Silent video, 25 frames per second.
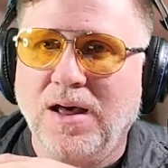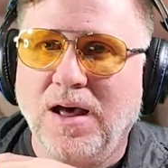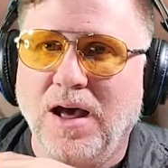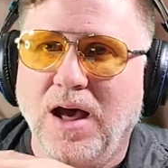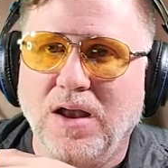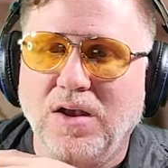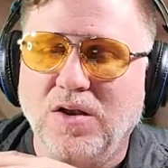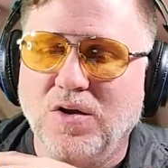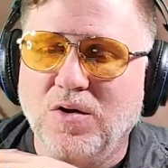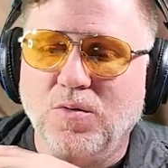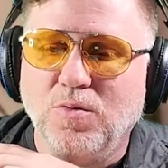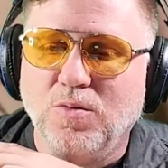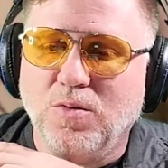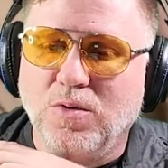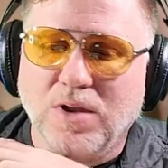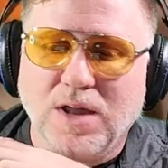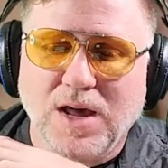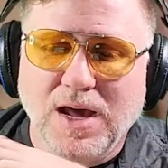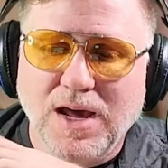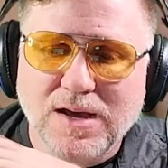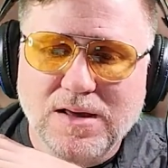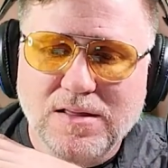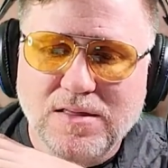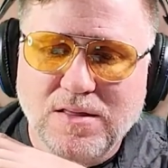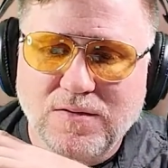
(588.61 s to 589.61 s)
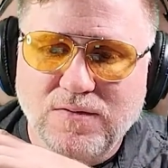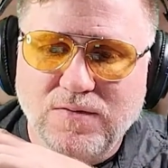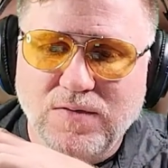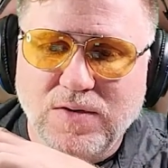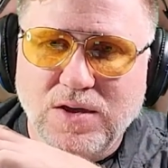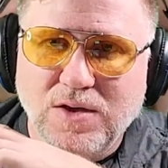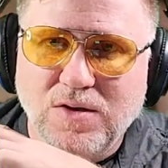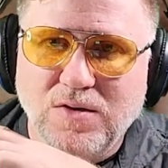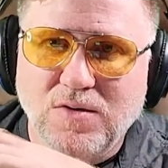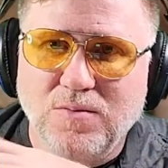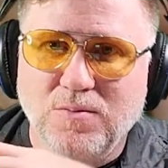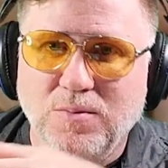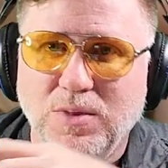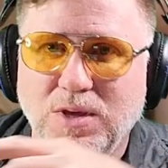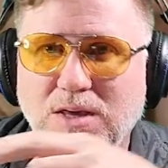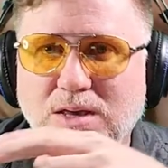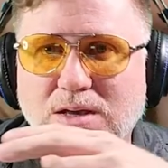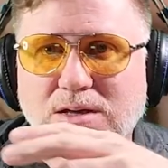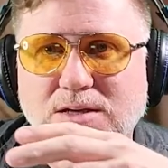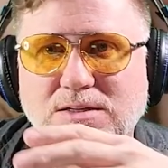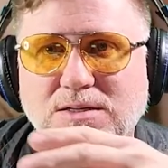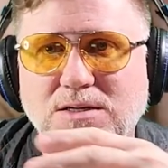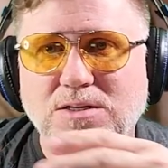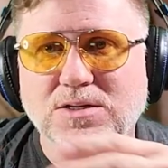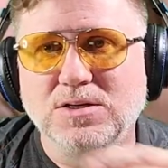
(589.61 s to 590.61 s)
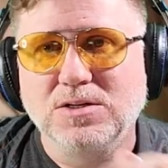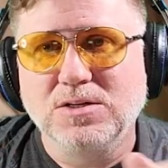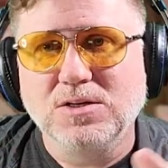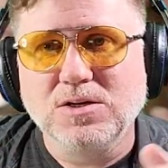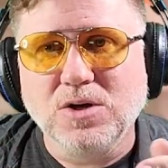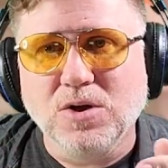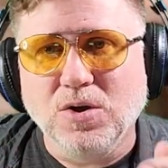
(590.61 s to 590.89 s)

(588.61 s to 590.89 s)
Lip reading: I don't like the felt because it just